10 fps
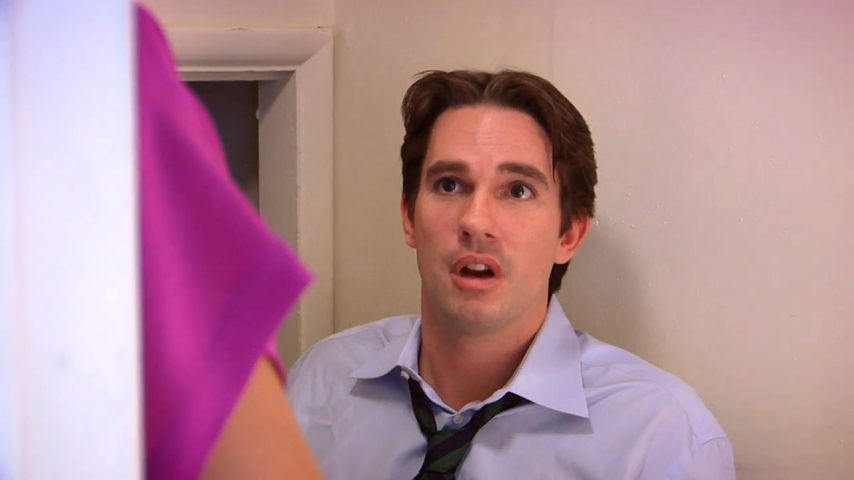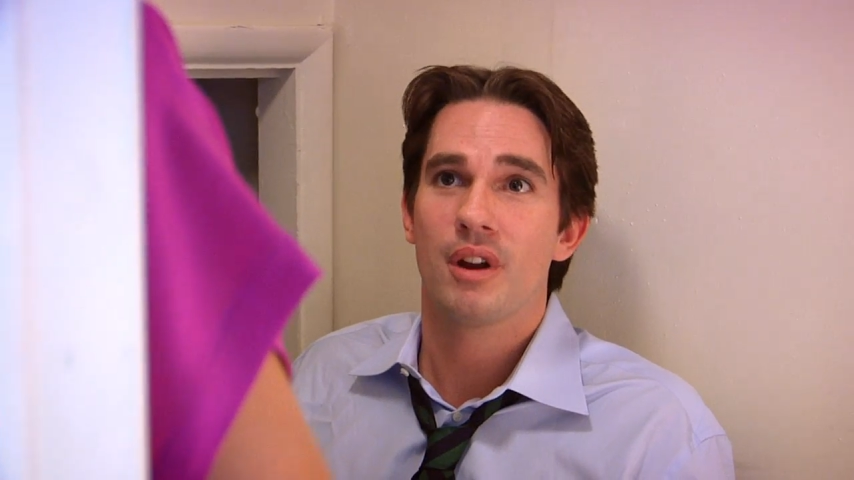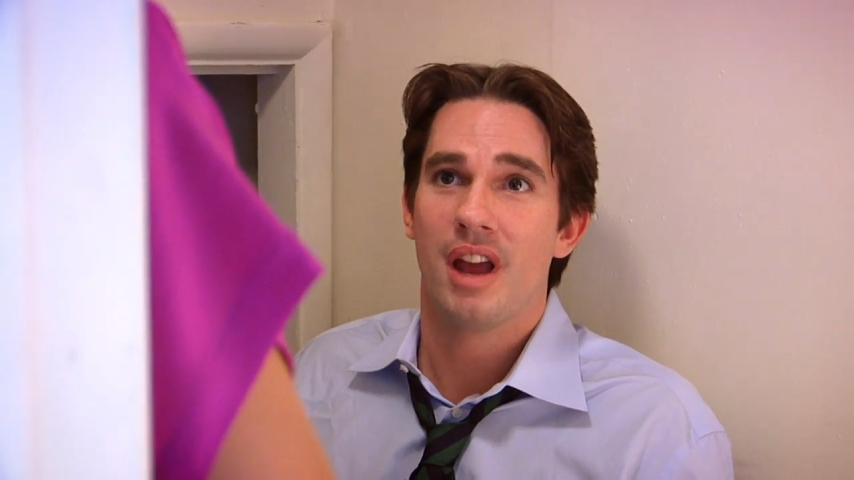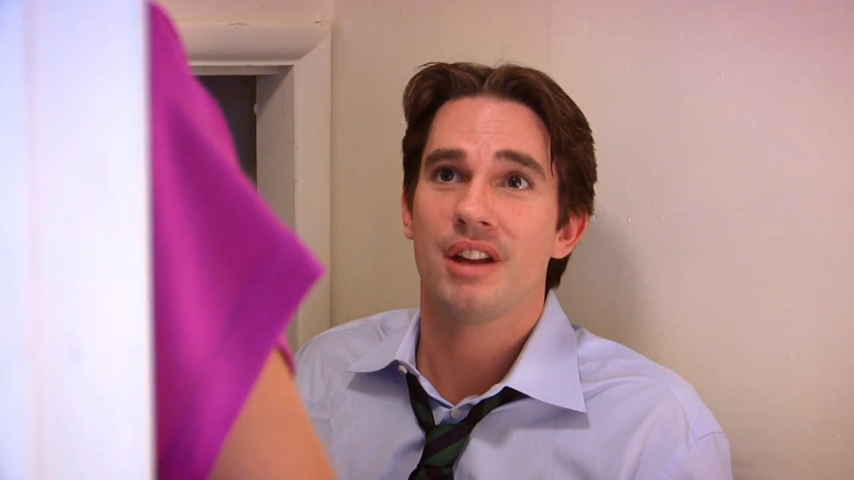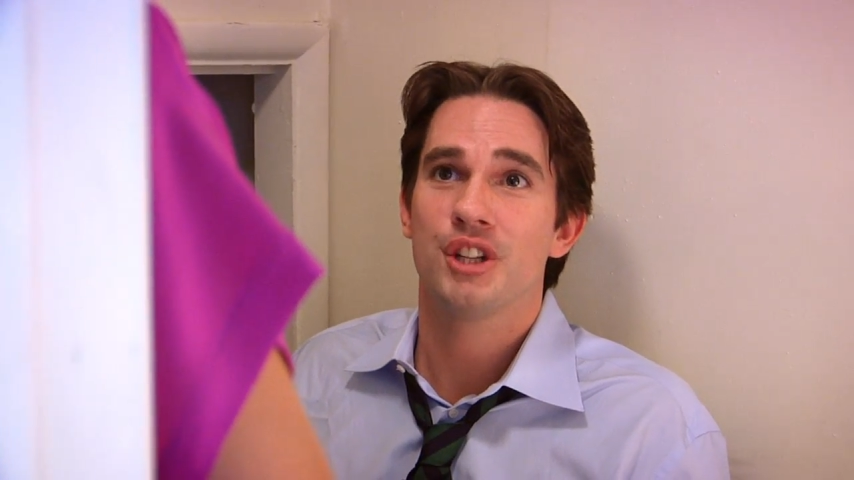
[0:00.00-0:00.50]

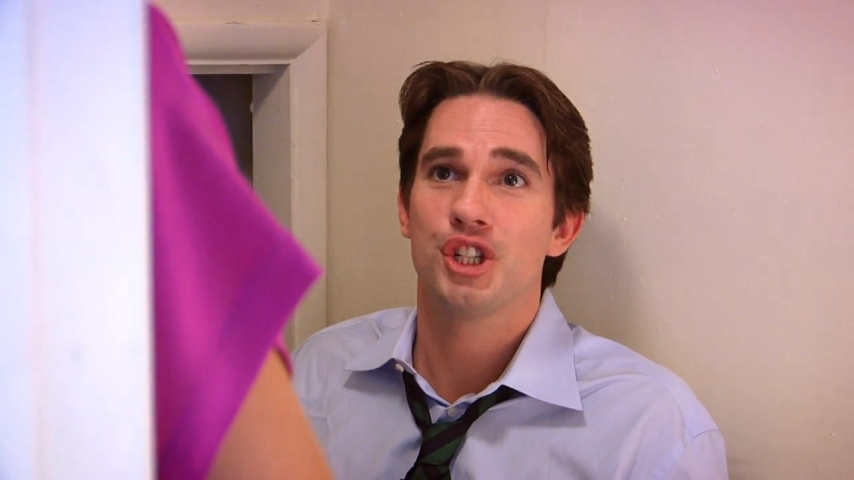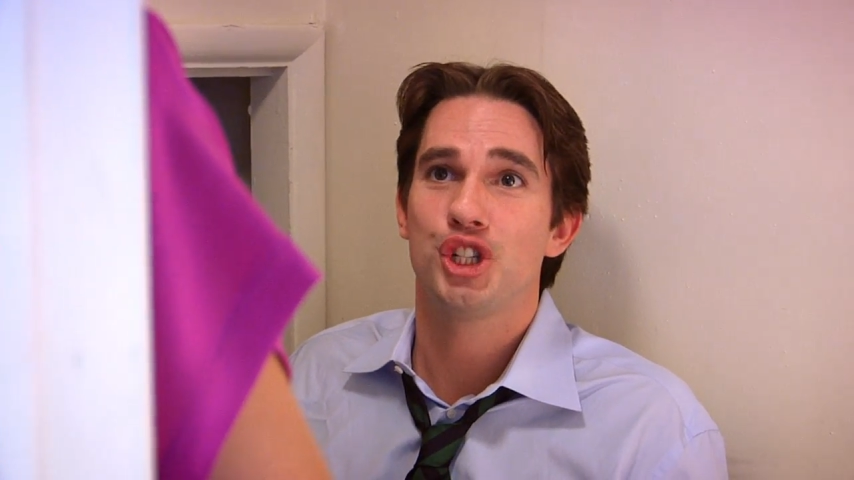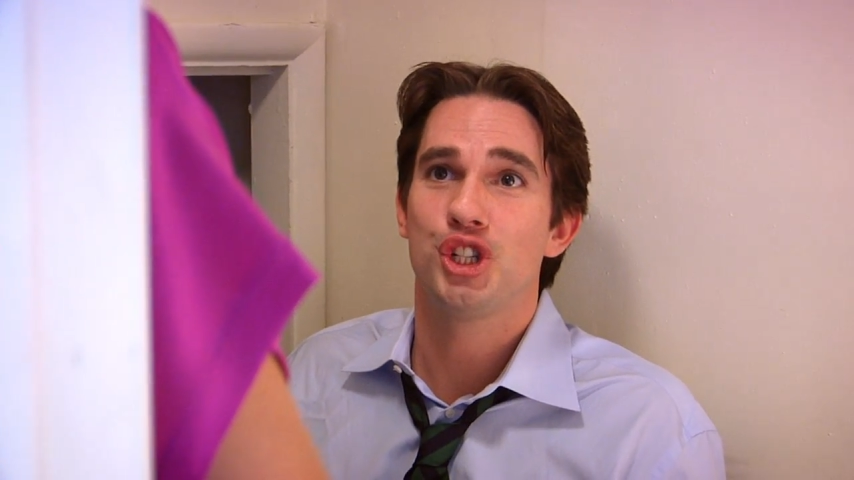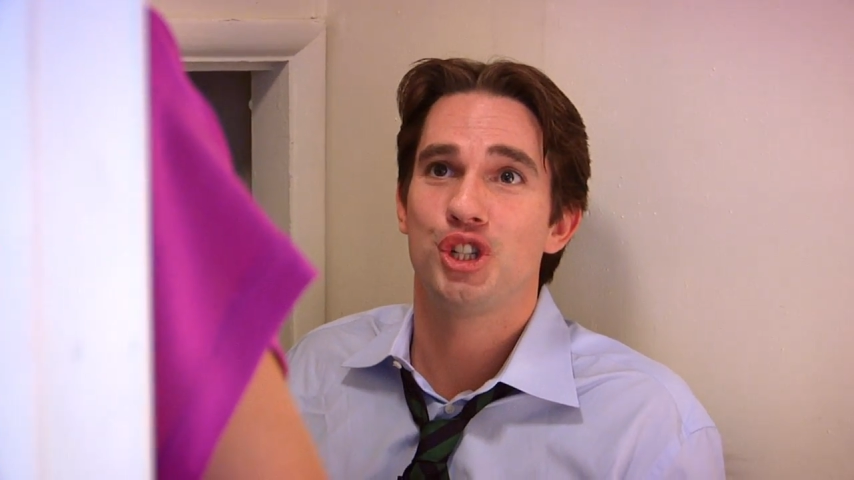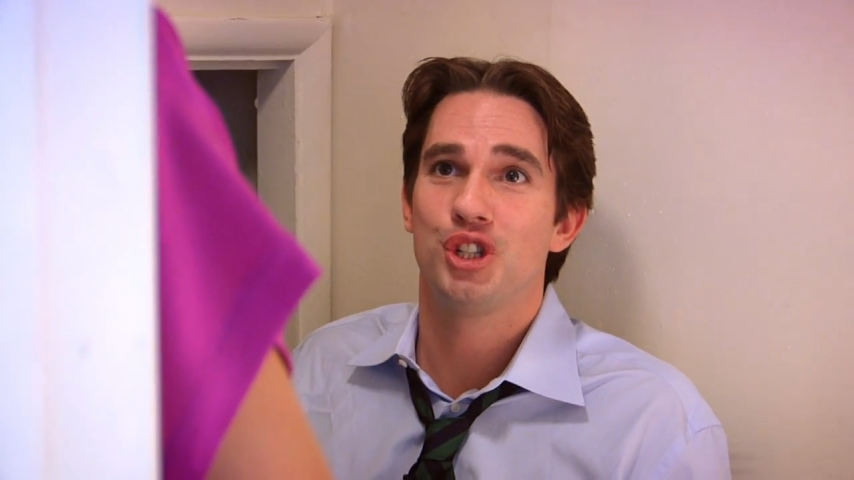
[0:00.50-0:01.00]
Okay.
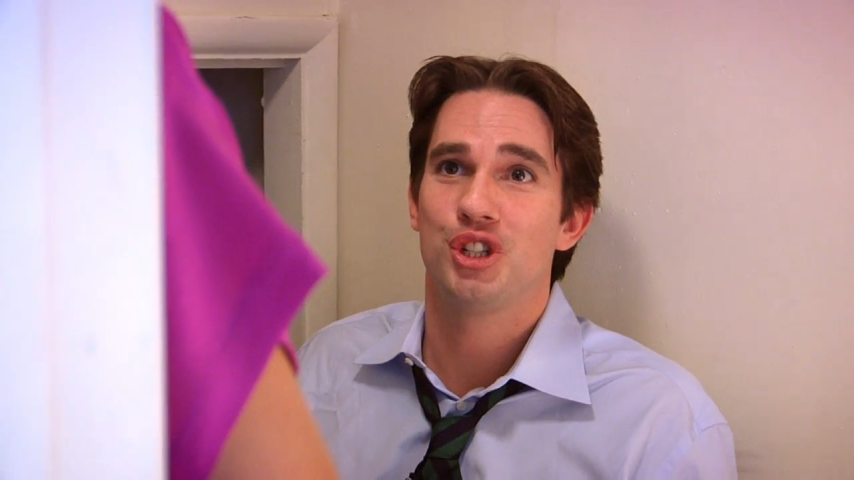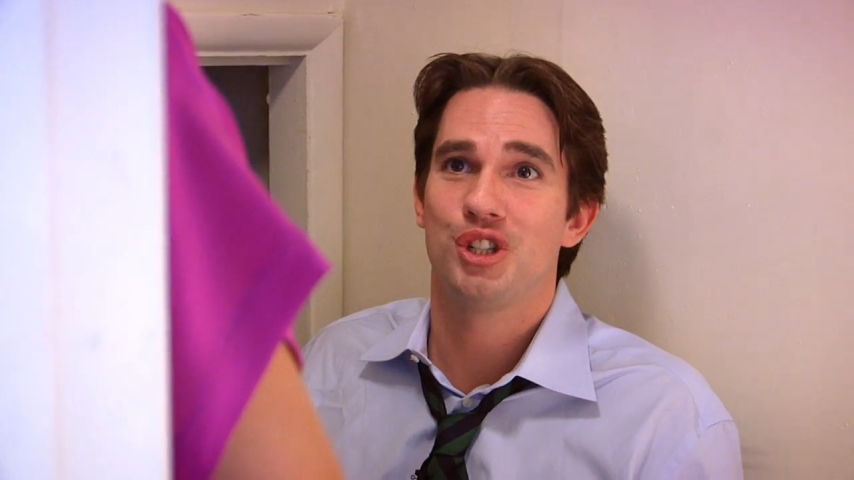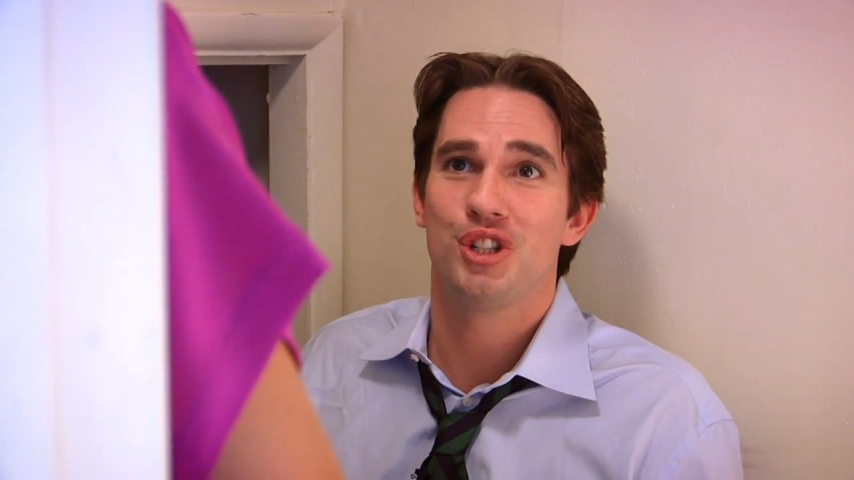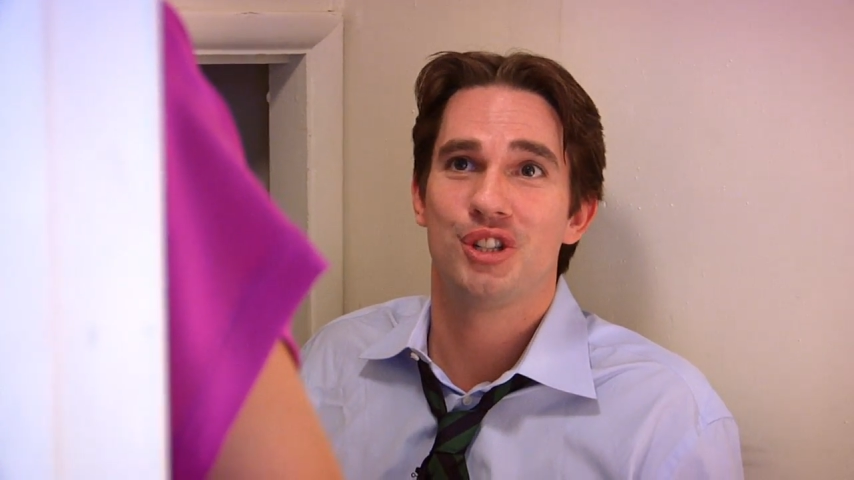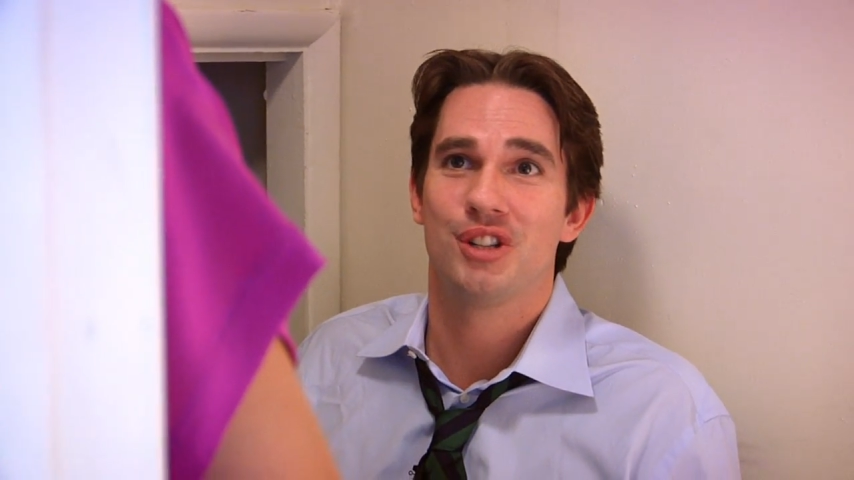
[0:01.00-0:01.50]
Shh, shh,
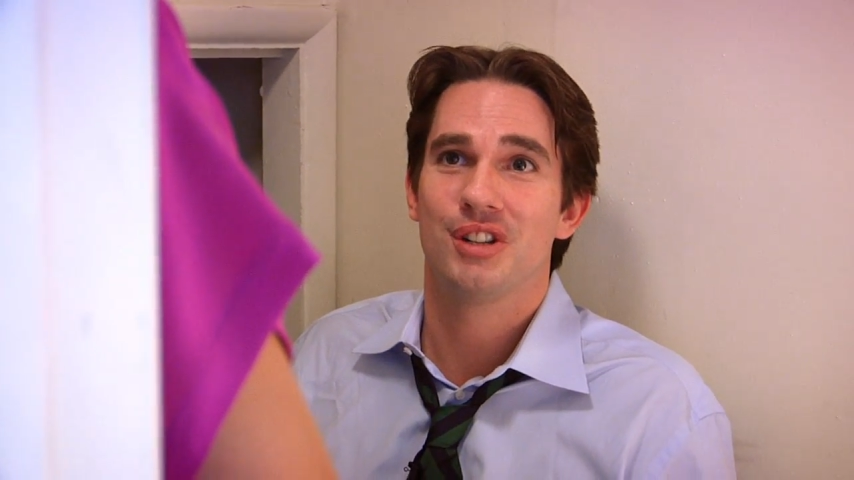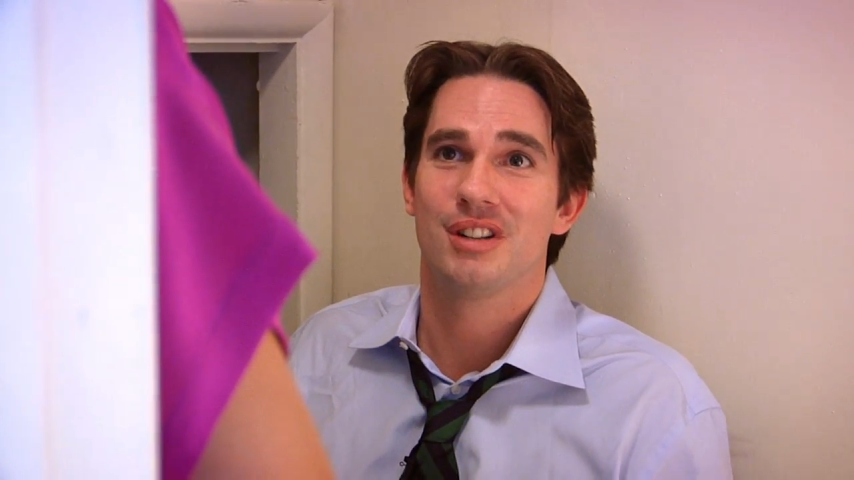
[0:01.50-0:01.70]
shh.